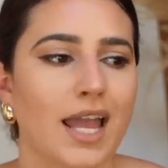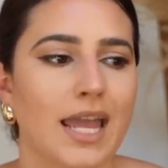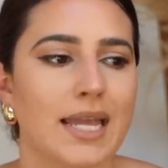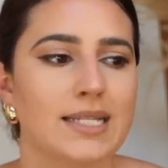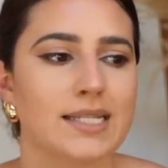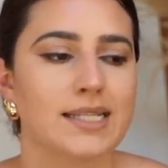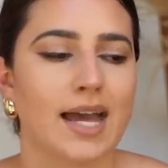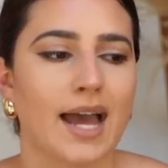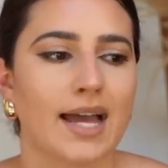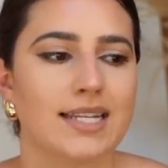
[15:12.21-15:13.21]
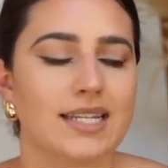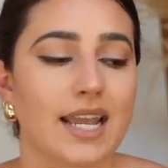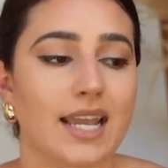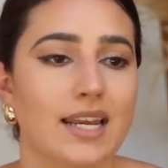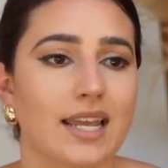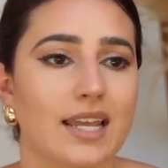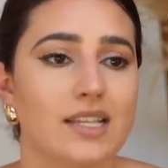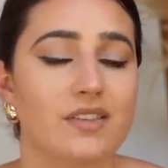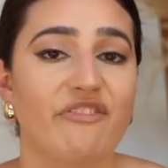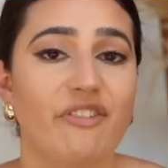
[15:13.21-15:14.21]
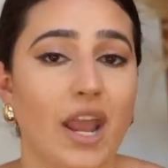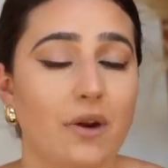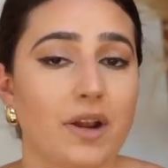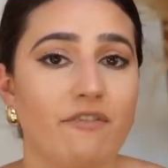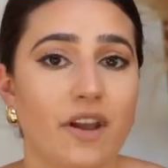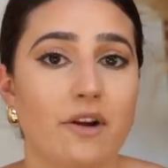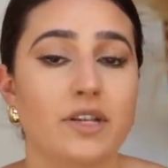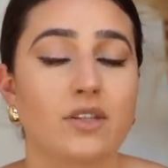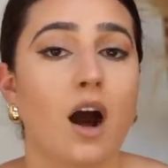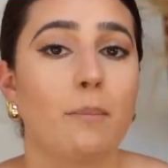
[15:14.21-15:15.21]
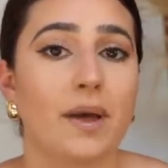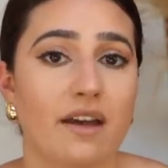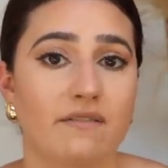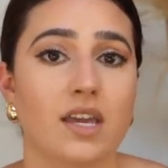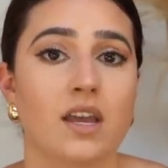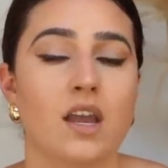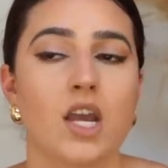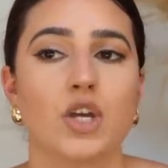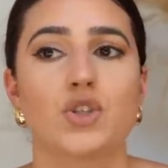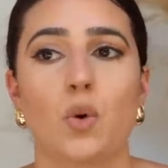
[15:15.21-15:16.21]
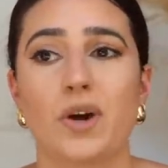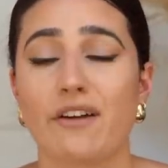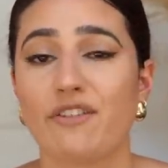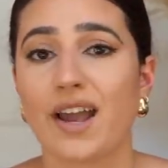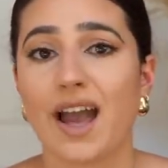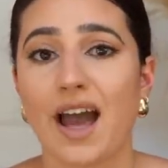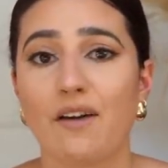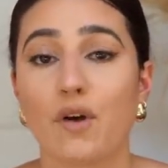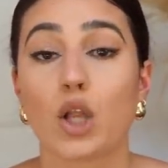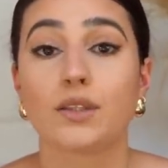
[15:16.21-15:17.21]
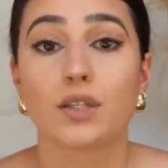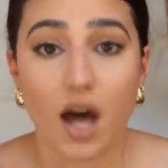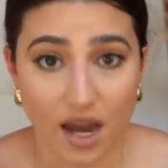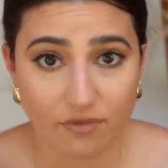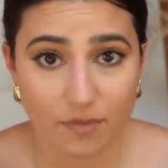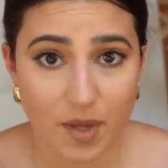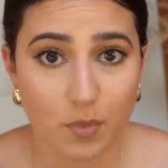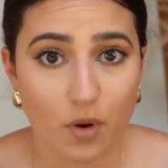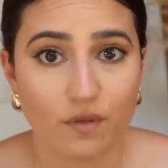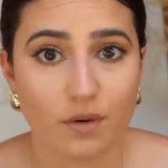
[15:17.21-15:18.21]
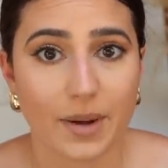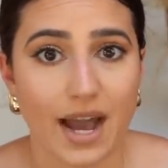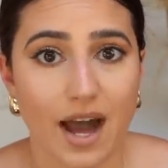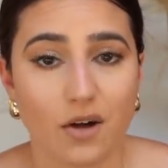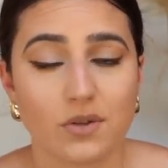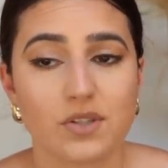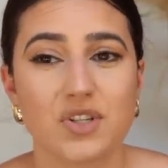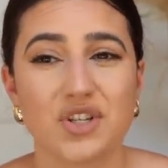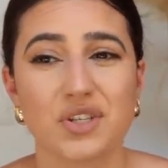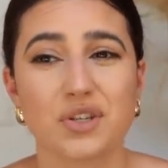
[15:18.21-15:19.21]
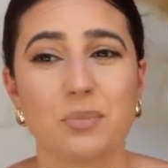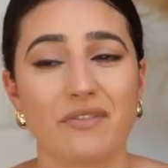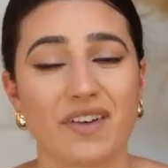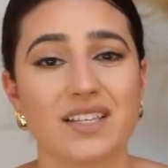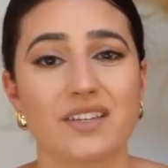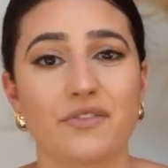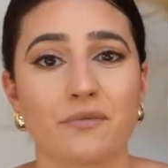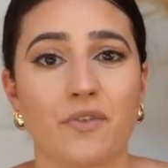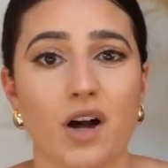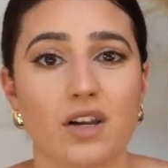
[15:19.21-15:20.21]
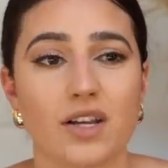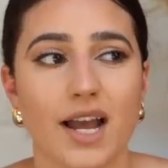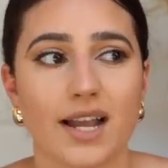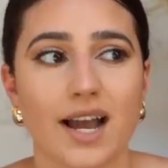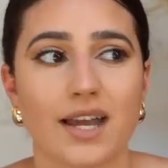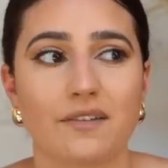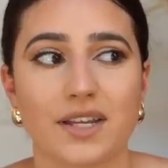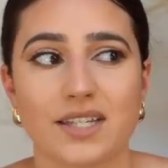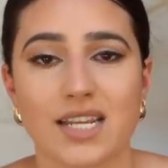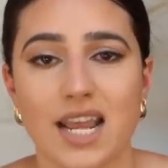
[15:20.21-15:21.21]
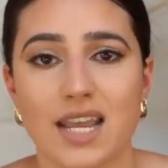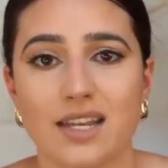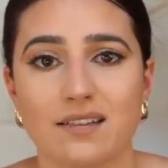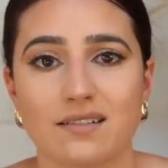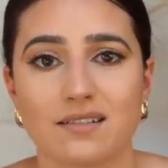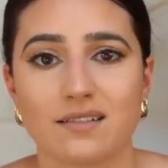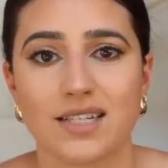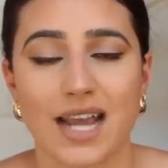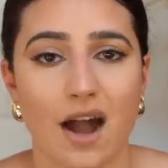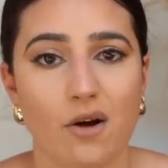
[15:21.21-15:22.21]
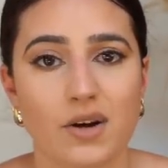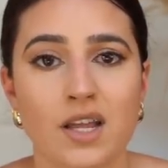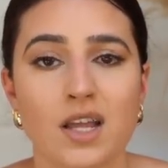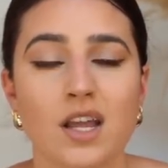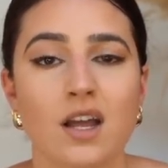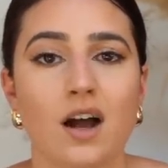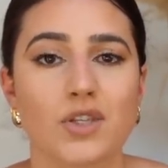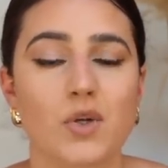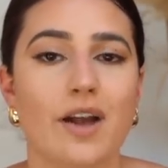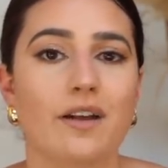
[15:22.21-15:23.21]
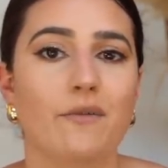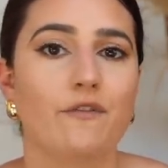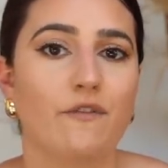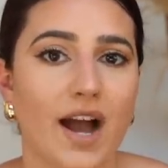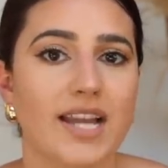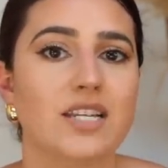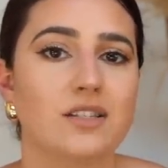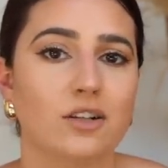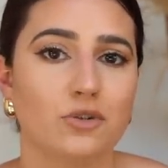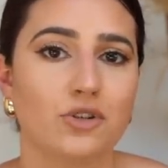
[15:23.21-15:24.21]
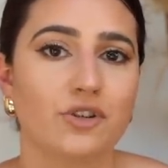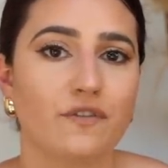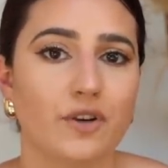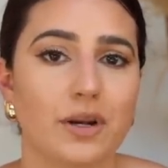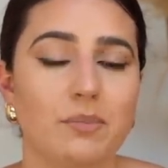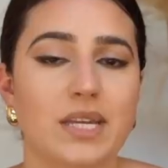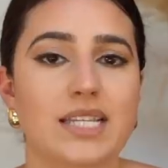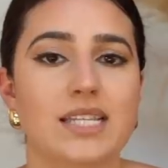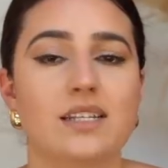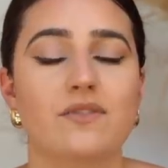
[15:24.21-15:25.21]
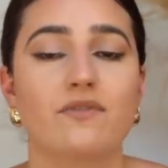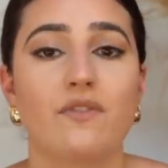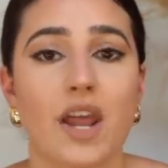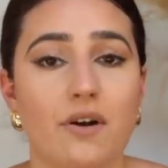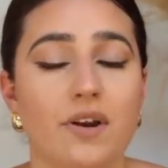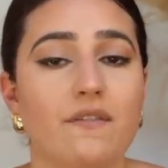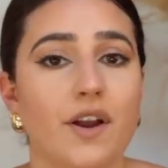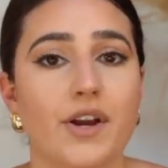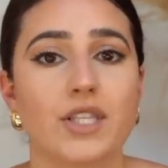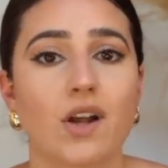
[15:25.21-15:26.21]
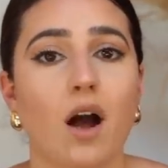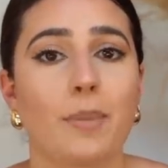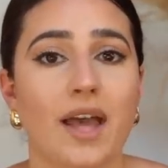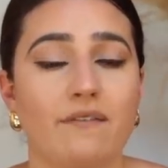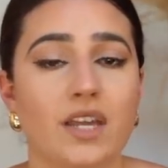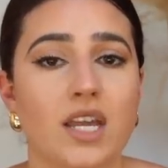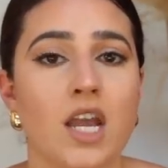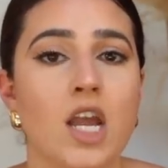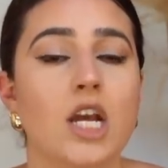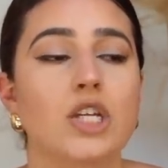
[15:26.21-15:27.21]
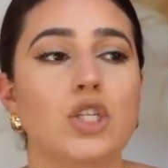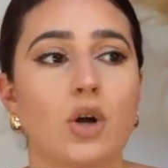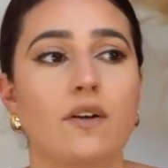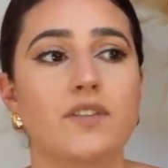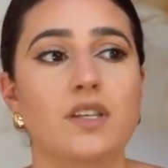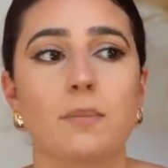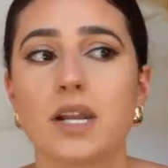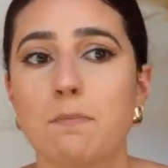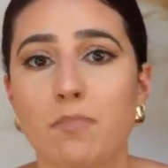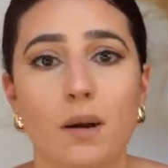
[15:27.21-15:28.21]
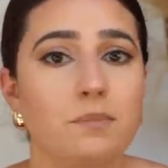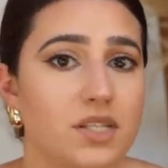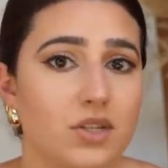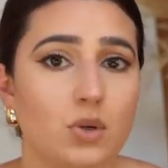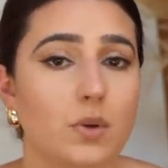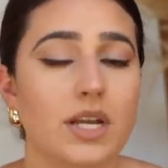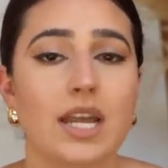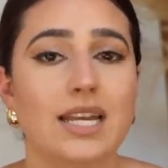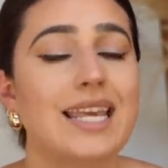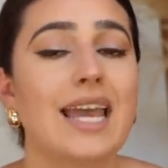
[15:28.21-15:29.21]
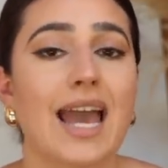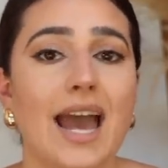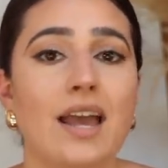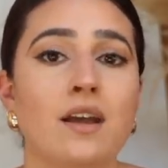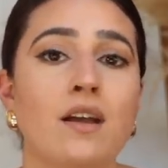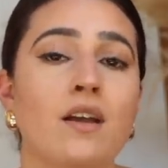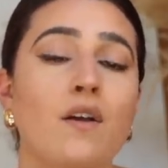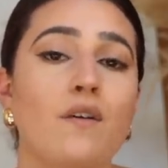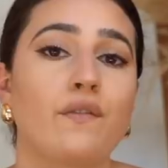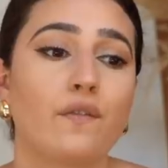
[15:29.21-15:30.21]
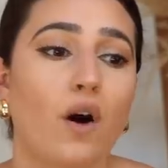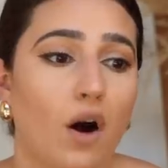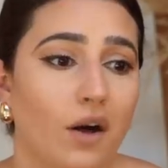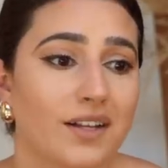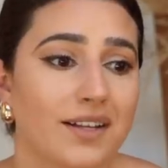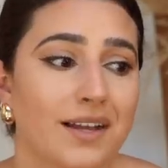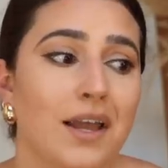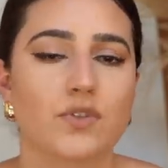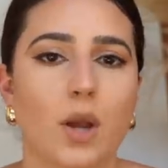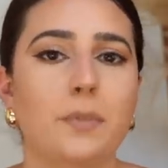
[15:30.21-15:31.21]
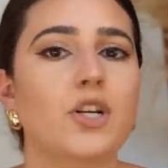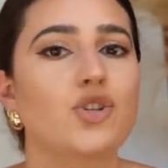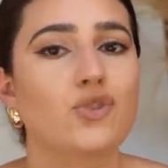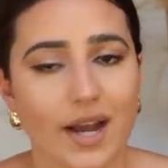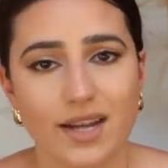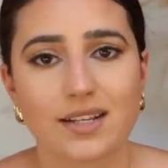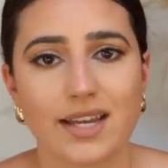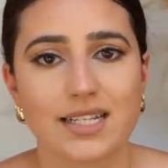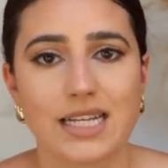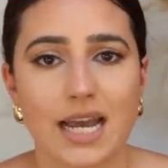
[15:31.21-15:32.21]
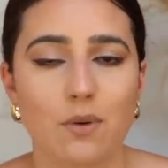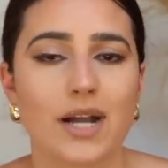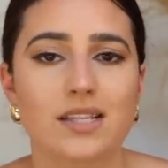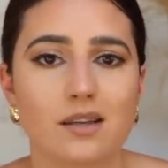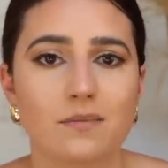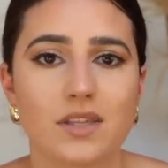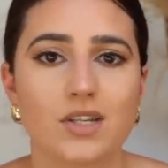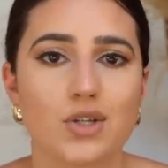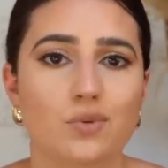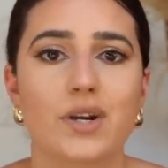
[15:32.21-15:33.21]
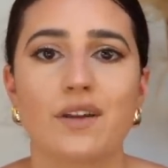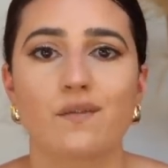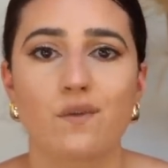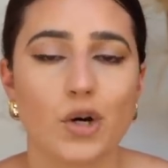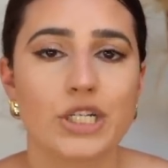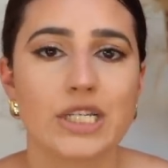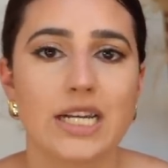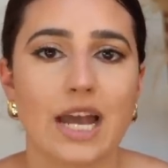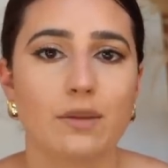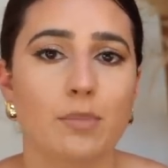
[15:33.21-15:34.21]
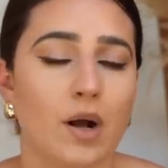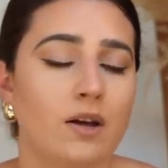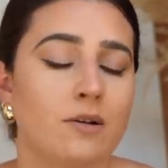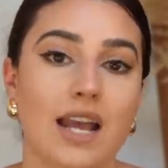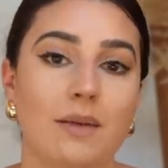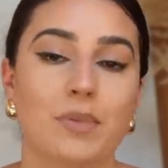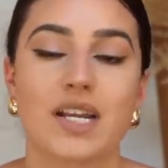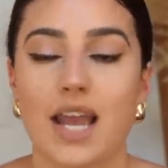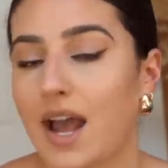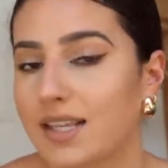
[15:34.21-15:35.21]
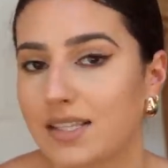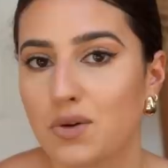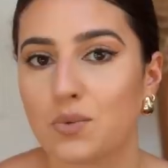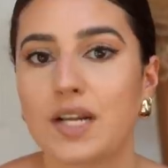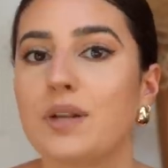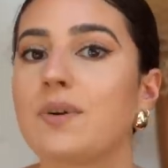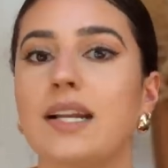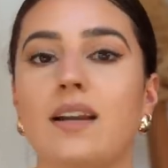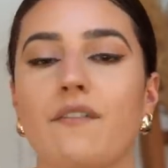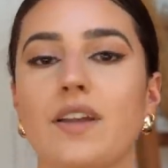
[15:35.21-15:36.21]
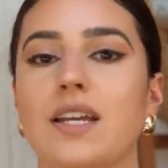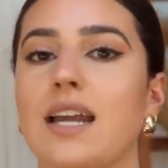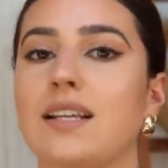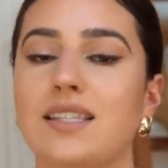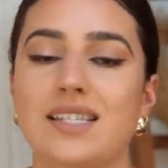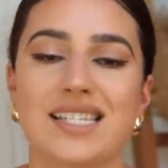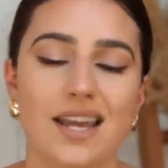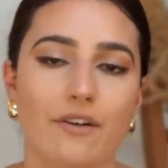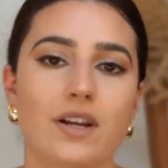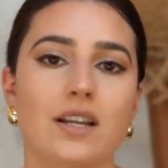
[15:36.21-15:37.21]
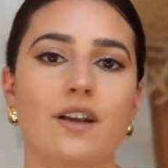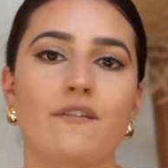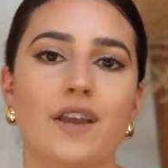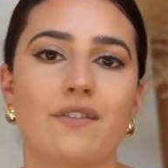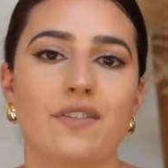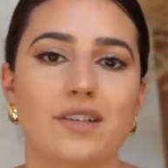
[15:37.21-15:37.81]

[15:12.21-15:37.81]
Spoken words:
is that it is very, very top heavy. So whenever I have a lot of people over my house, just to prevent it from falling, I kind of like take it down until I find a solution for it, because it is very, very top heavy. So if somebody bumps into it, it can fall. So I'm gonna try to like DIY something to reinforce it at the bottom. But yeah, I still really, really love it, and it's definitely a favorite